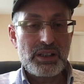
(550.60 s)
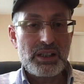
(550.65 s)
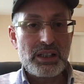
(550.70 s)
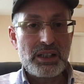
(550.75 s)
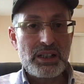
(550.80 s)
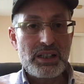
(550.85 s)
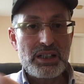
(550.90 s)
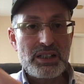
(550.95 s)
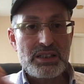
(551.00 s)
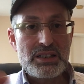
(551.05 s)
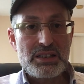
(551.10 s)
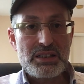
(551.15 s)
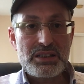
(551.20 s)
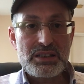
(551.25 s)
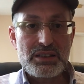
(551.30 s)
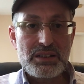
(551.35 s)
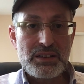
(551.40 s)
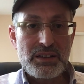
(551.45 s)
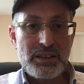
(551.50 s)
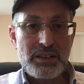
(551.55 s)

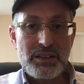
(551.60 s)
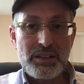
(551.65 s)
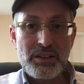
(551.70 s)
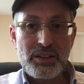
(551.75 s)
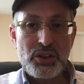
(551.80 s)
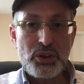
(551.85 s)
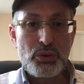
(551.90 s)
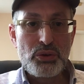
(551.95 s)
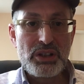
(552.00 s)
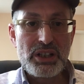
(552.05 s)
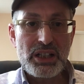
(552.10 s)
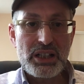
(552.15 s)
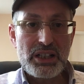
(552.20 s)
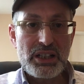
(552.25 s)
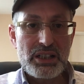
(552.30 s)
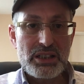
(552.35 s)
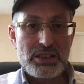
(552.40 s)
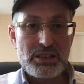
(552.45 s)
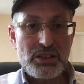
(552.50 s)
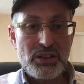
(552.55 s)
this
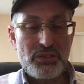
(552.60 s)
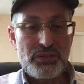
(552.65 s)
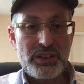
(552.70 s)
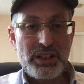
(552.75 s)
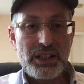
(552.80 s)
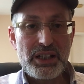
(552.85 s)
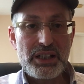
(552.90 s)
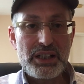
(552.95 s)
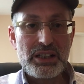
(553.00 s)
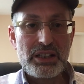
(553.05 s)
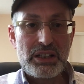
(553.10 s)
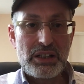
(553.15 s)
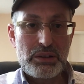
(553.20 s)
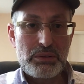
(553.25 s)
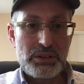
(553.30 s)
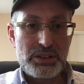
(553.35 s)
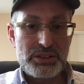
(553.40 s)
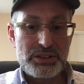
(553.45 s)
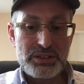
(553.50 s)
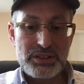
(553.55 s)
uniqueness of their
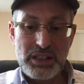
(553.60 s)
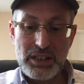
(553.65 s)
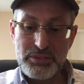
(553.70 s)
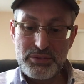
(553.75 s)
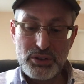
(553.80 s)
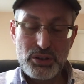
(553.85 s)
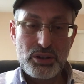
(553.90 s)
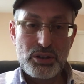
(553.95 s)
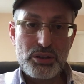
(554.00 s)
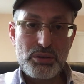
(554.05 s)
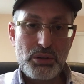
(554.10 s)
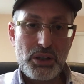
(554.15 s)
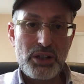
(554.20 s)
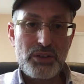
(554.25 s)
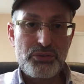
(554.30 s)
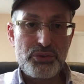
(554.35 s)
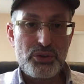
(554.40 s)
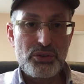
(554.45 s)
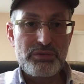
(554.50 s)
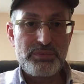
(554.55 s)
e-liquids. I've got
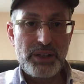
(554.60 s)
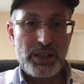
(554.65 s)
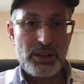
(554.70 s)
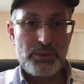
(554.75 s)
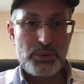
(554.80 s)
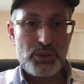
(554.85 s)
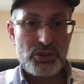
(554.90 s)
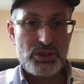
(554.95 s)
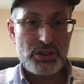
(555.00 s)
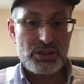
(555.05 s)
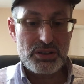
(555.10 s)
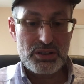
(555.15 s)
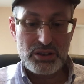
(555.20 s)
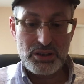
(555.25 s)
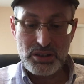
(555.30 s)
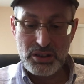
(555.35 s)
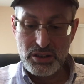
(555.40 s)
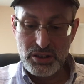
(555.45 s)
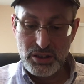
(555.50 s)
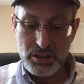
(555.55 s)
quite a few of
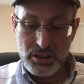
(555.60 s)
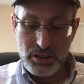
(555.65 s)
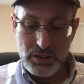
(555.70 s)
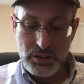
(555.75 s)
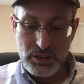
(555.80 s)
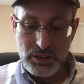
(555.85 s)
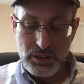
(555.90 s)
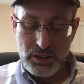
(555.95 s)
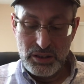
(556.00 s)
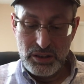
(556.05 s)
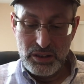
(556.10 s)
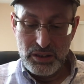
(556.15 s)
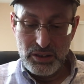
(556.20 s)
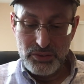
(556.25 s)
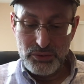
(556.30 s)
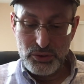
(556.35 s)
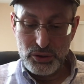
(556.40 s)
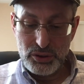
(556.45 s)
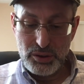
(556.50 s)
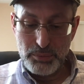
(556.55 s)
Manabushes.
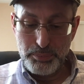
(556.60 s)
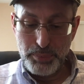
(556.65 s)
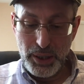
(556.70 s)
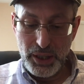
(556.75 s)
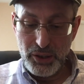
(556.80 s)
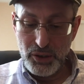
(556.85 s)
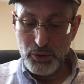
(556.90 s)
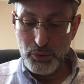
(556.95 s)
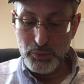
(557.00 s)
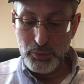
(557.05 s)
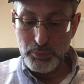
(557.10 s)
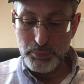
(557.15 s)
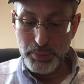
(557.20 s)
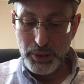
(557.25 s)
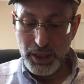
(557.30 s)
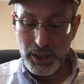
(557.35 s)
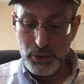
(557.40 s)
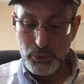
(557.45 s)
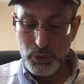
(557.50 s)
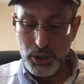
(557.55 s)
I've got the
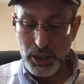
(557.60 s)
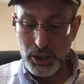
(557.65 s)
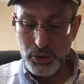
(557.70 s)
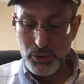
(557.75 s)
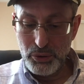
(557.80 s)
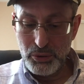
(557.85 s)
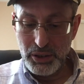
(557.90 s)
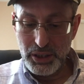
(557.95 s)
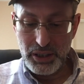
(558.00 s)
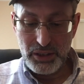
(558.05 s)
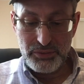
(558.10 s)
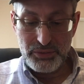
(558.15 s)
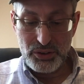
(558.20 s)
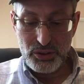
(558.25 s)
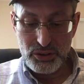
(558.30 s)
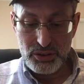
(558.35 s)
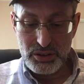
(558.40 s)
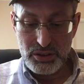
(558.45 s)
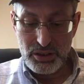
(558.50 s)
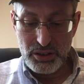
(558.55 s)
Powwow, and I've
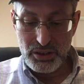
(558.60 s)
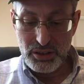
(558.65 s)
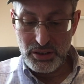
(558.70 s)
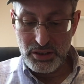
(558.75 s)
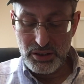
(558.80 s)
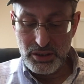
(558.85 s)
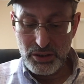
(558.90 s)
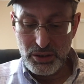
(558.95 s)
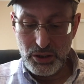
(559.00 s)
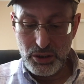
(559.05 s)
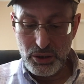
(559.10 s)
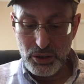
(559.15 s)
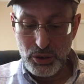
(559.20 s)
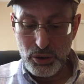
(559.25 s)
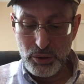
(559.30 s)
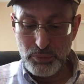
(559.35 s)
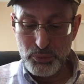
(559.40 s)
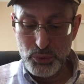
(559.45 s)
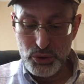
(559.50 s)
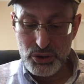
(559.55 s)
got the
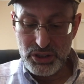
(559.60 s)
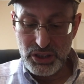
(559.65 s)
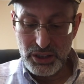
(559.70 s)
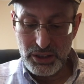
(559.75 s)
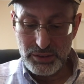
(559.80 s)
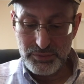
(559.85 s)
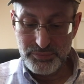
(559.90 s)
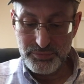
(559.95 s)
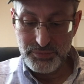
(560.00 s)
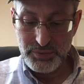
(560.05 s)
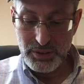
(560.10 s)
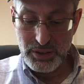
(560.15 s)
Omusa,